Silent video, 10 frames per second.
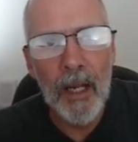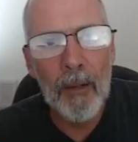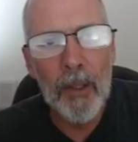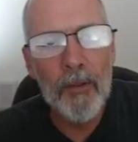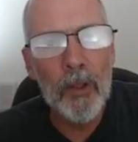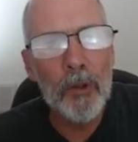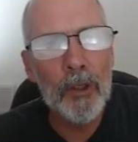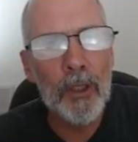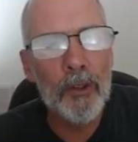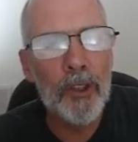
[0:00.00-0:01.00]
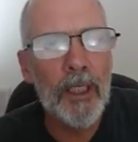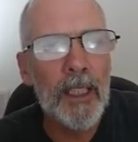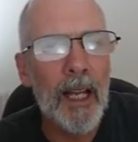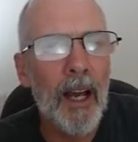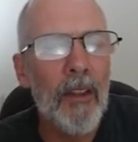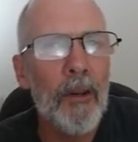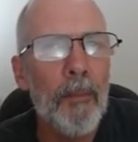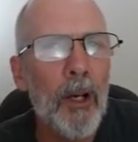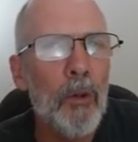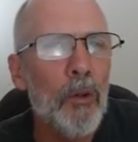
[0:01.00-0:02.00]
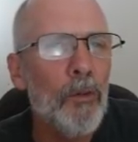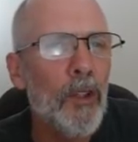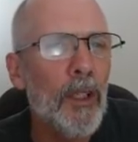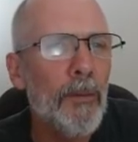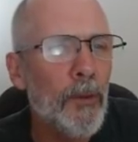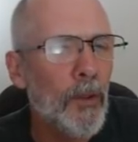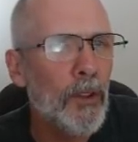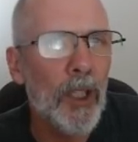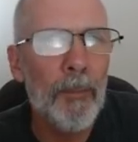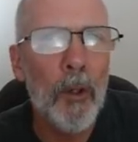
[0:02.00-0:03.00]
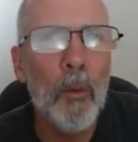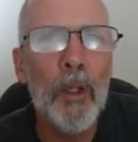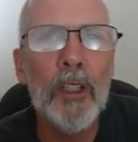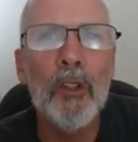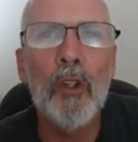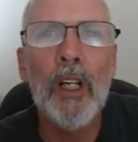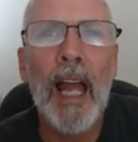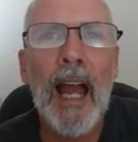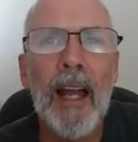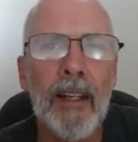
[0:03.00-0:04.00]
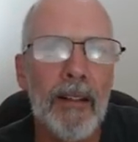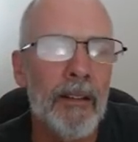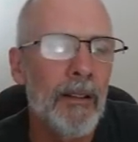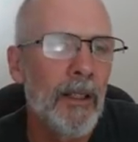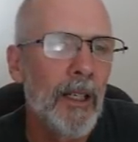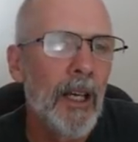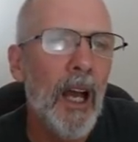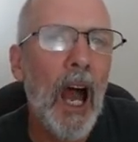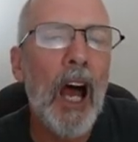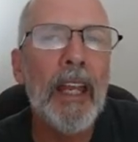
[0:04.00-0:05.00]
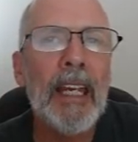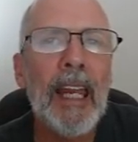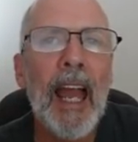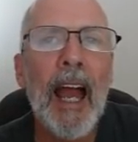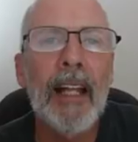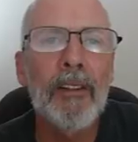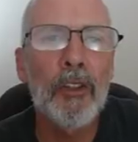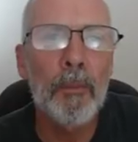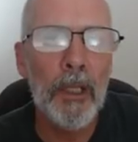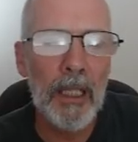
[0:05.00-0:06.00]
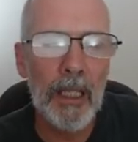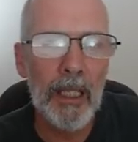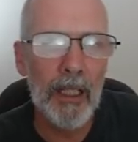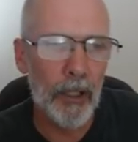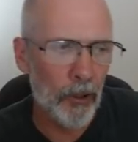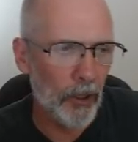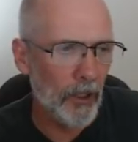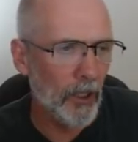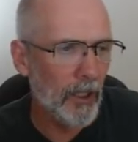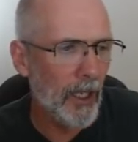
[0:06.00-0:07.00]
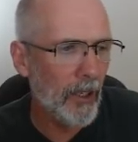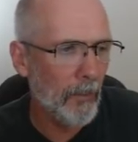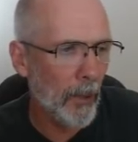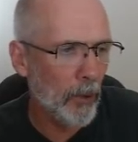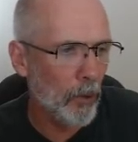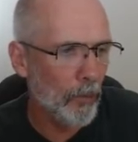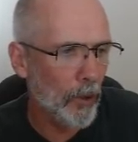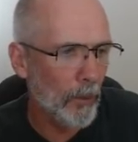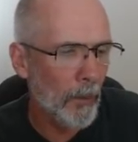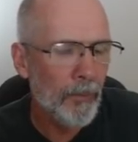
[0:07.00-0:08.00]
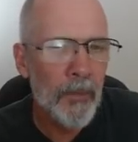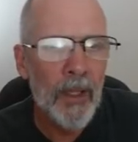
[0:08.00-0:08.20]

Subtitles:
And we've also seen other modal verbs. For example, we saw can. I can speak English is another modal verb.